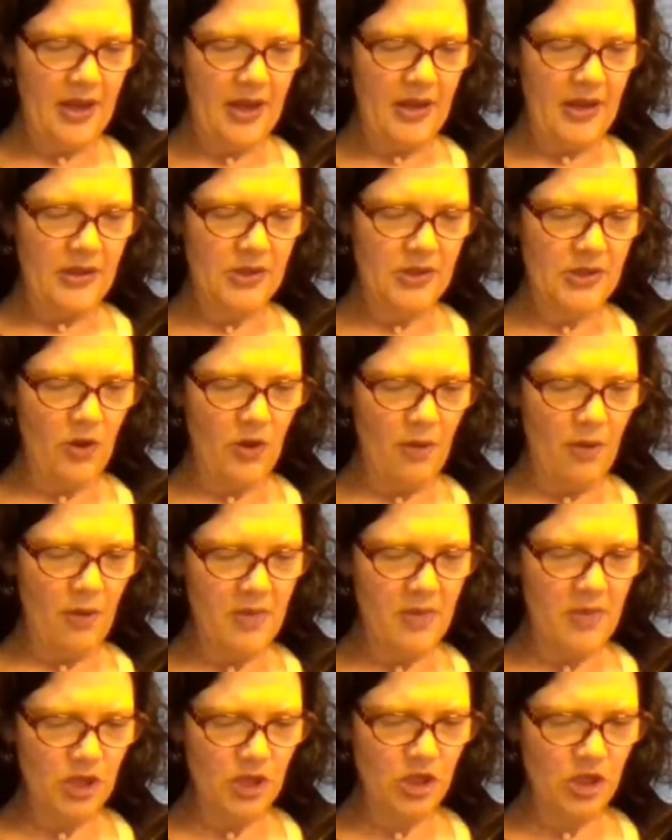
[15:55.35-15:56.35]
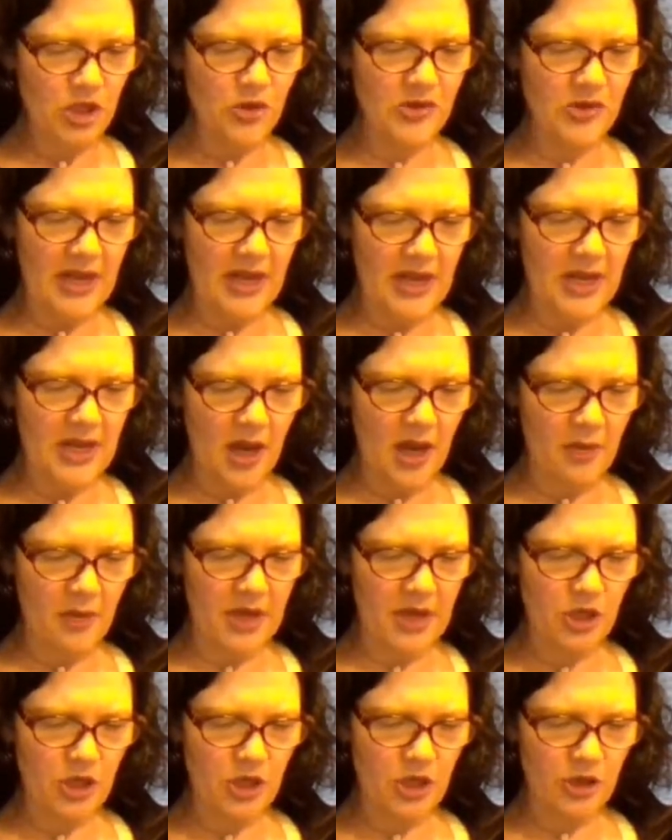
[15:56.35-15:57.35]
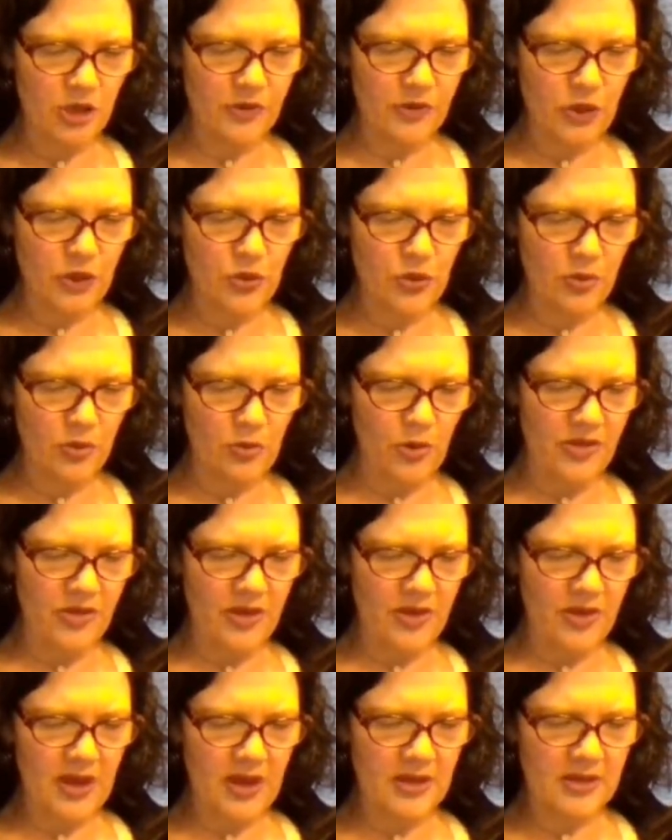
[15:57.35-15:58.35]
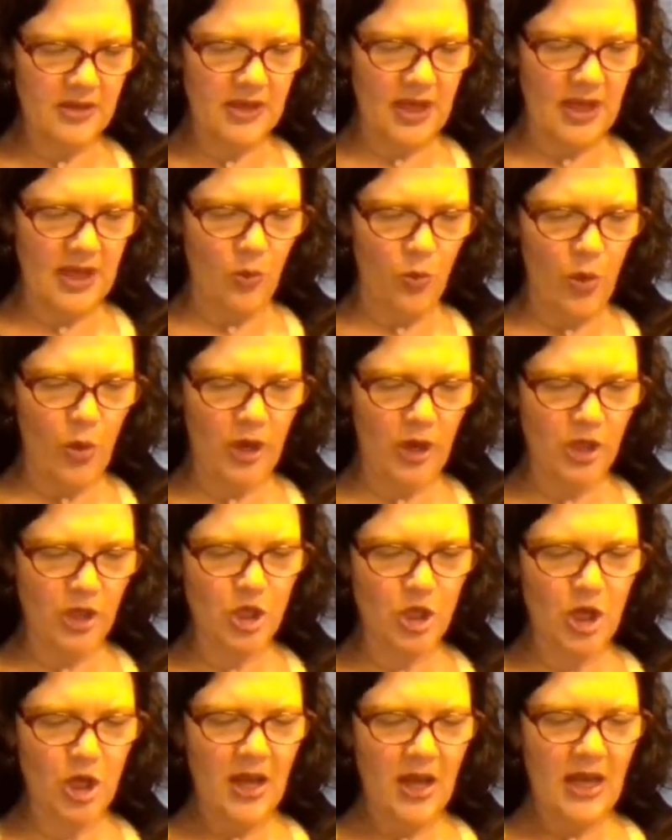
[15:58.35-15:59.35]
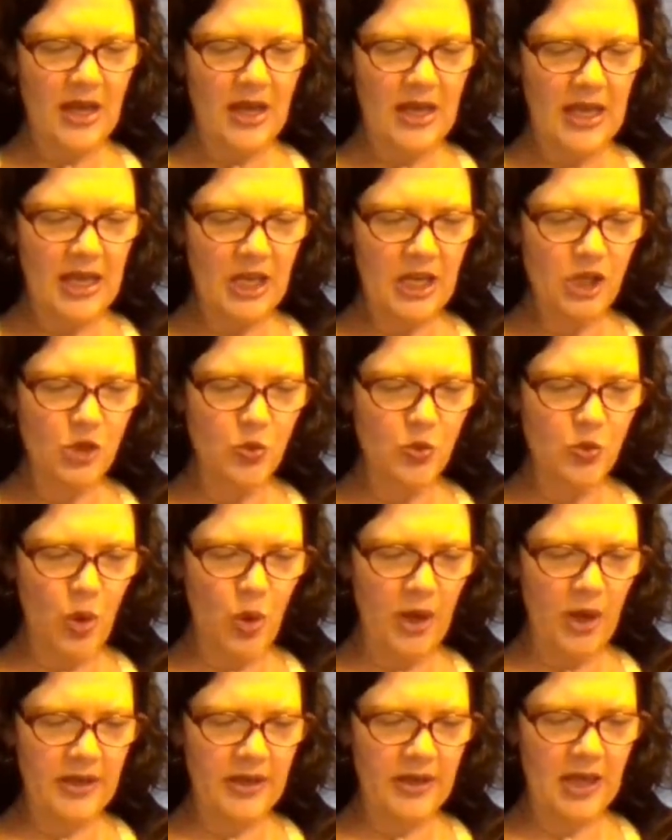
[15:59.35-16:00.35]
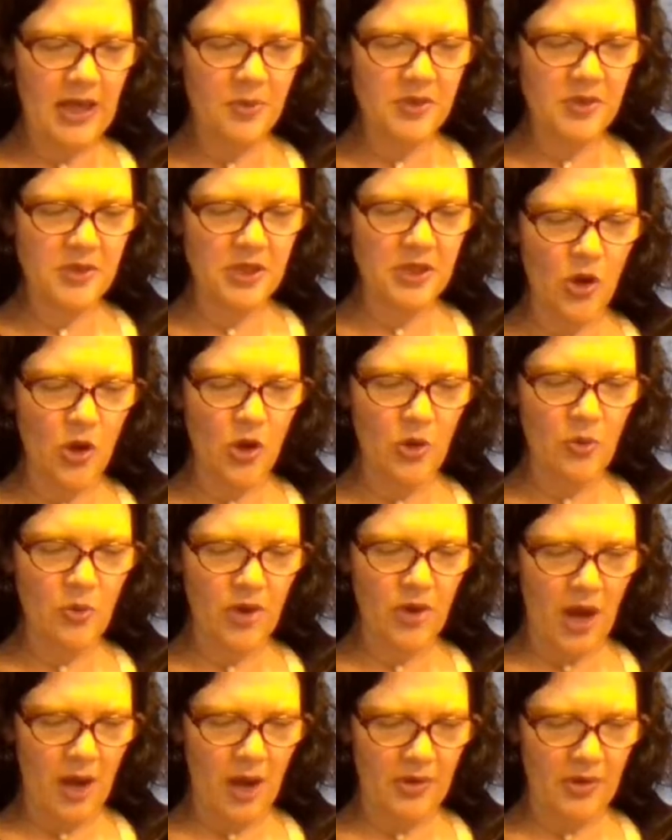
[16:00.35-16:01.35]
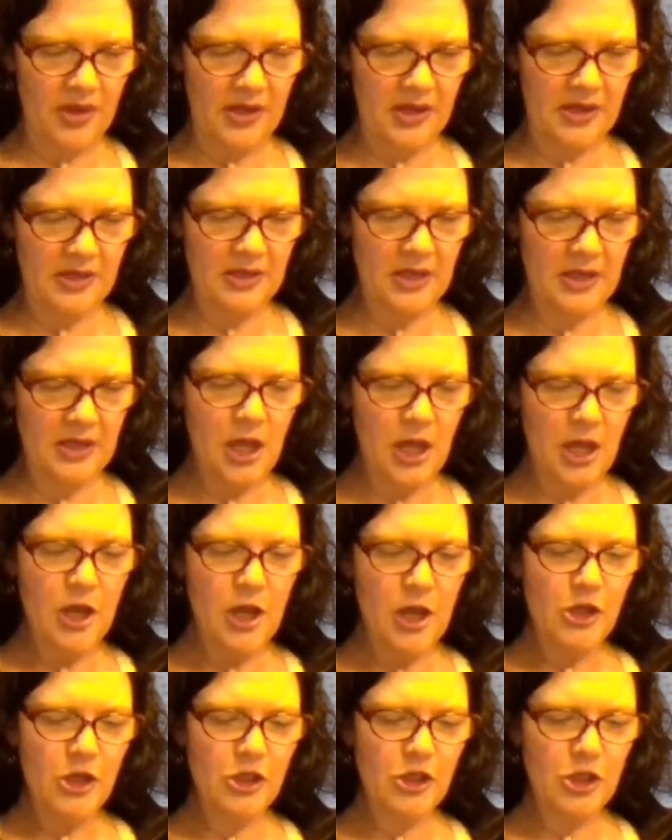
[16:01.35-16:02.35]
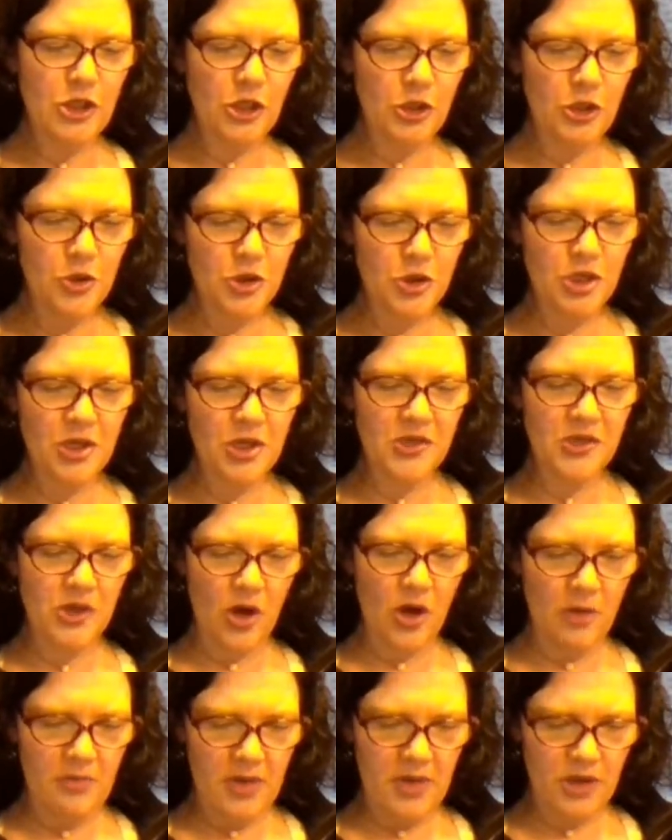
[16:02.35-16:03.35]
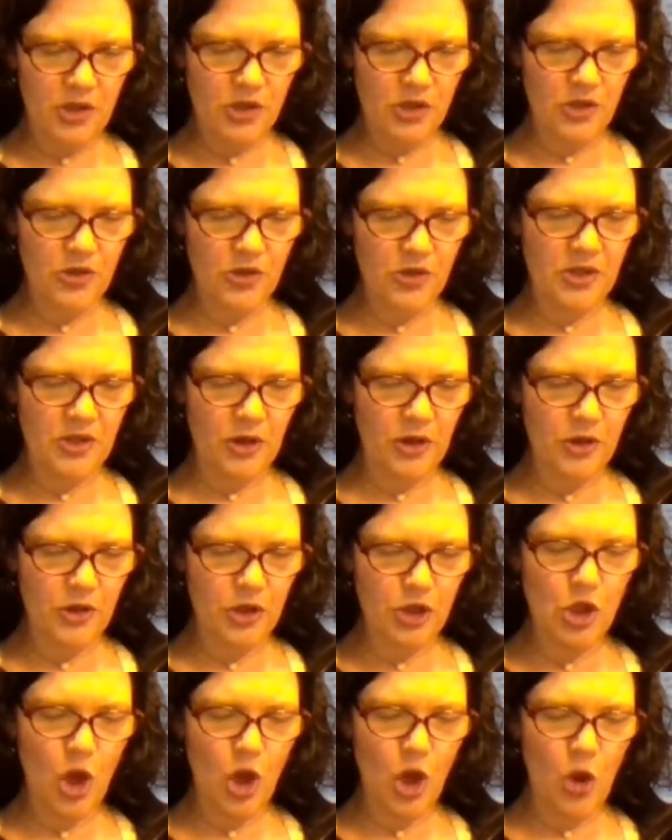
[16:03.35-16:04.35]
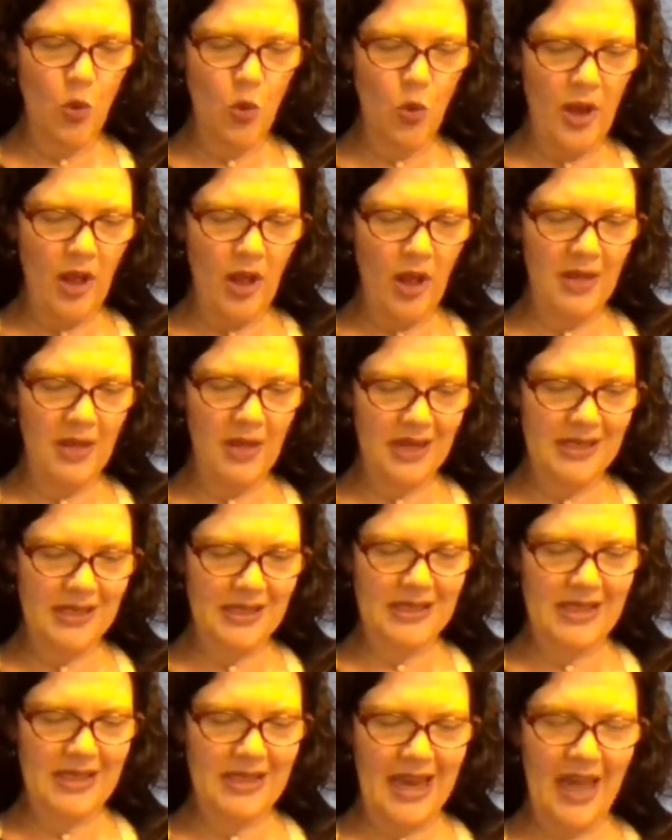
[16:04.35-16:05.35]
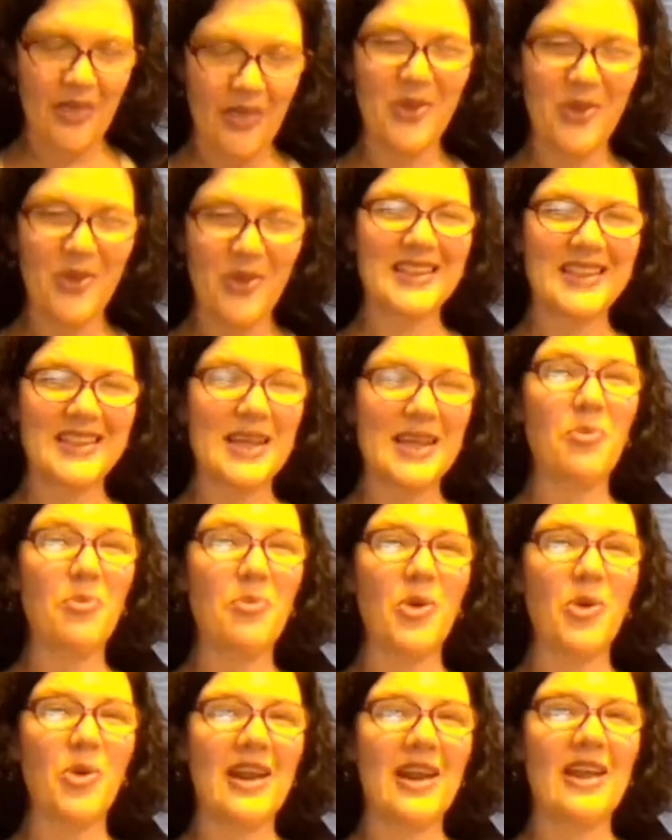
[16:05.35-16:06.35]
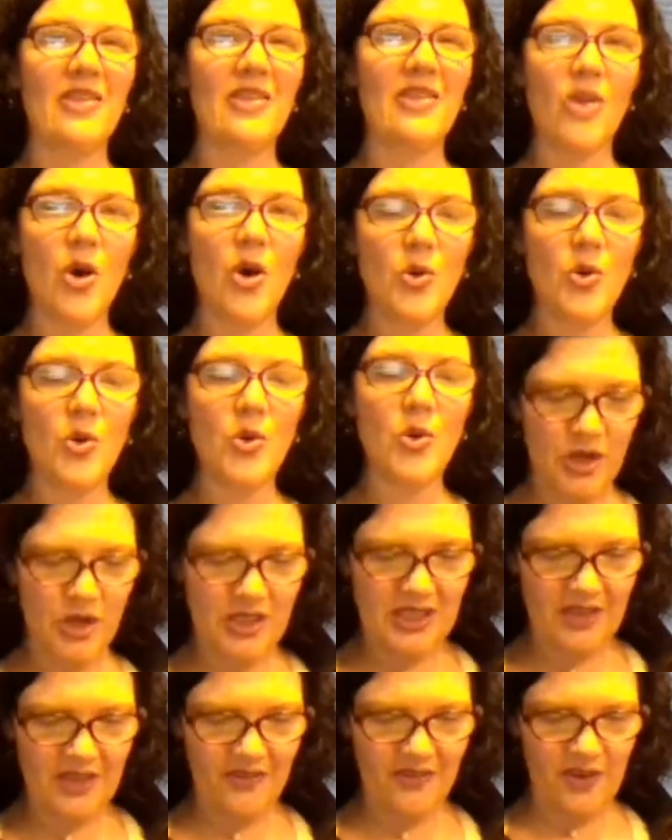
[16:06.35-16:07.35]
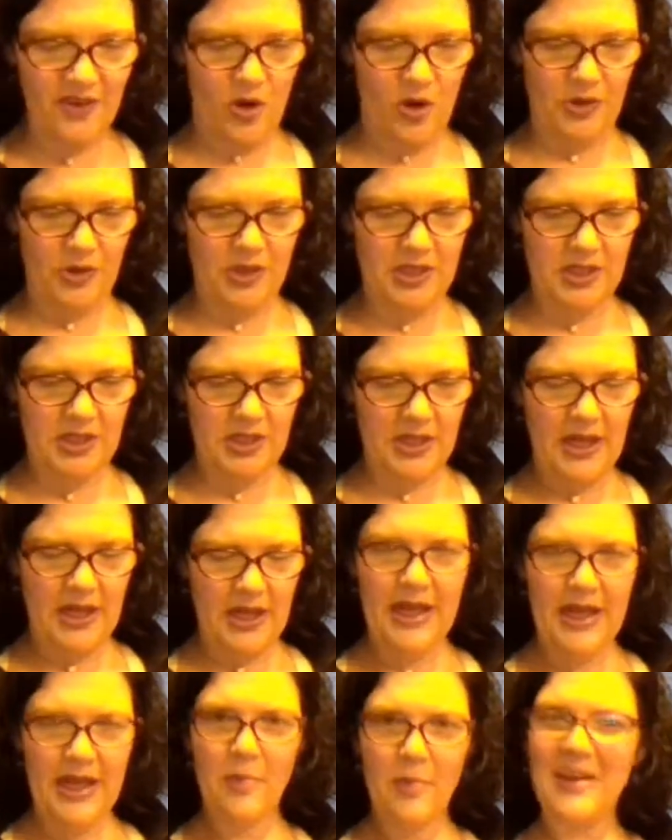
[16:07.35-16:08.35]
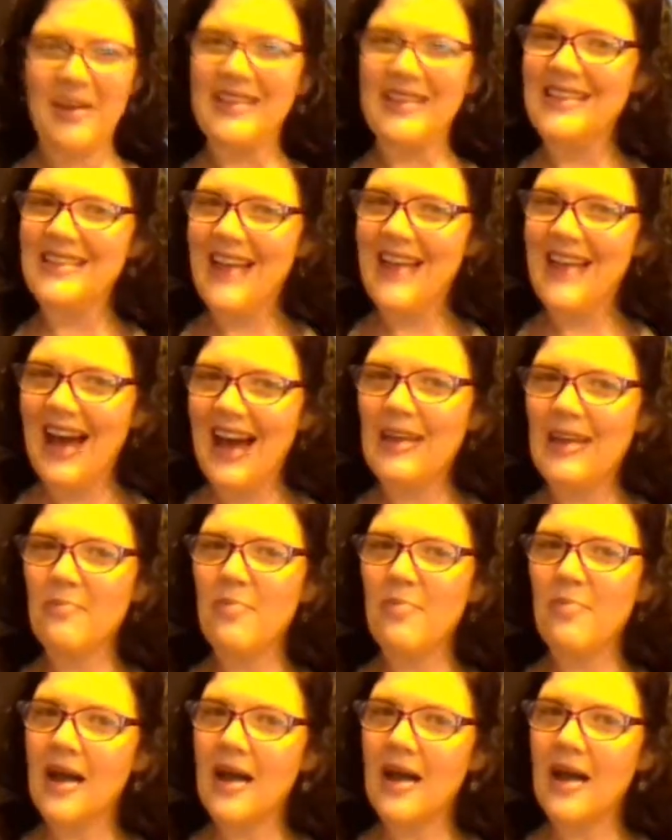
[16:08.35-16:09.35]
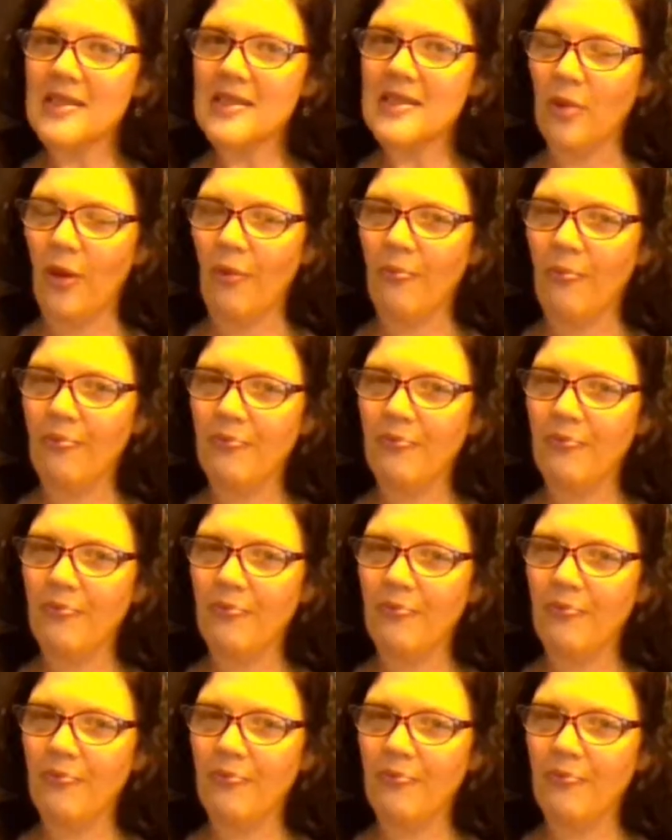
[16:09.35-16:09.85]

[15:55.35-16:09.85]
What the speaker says: So a mixture is any combination of two or more things in which each one keeps its properties. Solutions are mixtures that are so well mixed together that separating those are difficult, but it's not impossible.